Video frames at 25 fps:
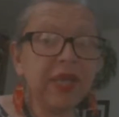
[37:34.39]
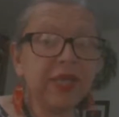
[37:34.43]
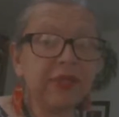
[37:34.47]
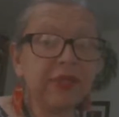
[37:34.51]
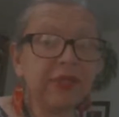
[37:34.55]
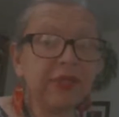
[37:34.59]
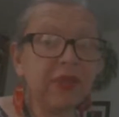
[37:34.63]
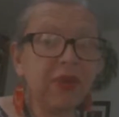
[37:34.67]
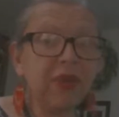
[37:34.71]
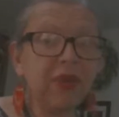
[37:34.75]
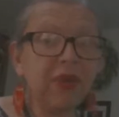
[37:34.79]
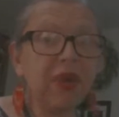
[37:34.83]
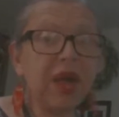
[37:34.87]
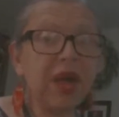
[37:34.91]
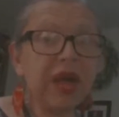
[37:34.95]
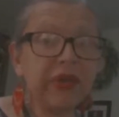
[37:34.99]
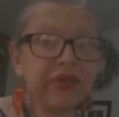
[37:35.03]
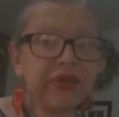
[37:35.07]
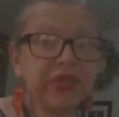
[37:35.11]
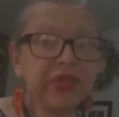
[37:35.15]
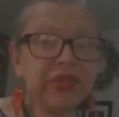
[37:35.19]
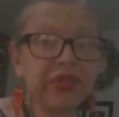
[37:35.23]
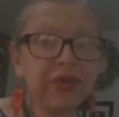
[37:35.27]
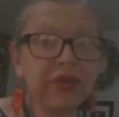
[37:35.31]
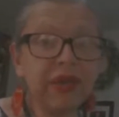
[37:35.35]
So
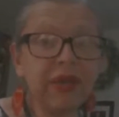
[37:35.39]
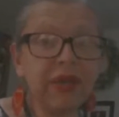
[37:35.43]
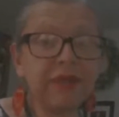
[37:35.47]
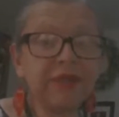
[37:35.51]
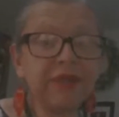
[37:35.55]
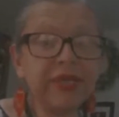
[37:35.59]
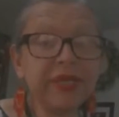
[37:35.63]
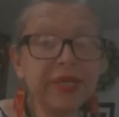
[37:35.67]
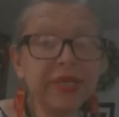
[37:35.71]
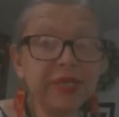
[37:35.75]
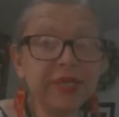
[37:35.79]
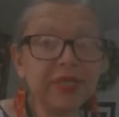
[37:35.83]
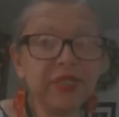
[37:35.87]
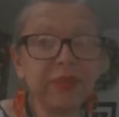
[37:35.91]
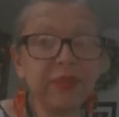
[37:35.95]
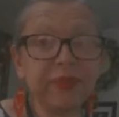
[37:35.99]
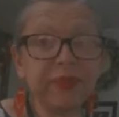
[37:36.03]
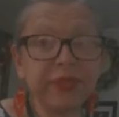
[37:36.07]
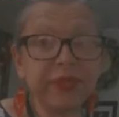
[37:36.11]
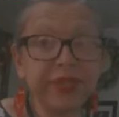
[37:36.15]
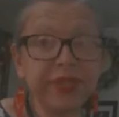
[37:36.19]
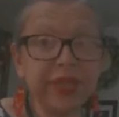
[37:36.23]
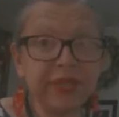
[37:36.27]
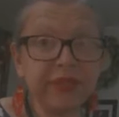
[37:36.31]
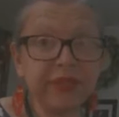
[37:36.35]
our job is to
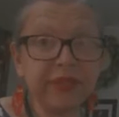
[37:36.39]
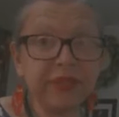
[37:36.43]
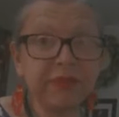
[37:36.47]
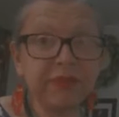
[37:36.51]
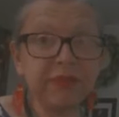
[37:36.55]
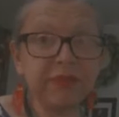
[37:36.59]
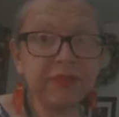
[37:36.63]
protect them.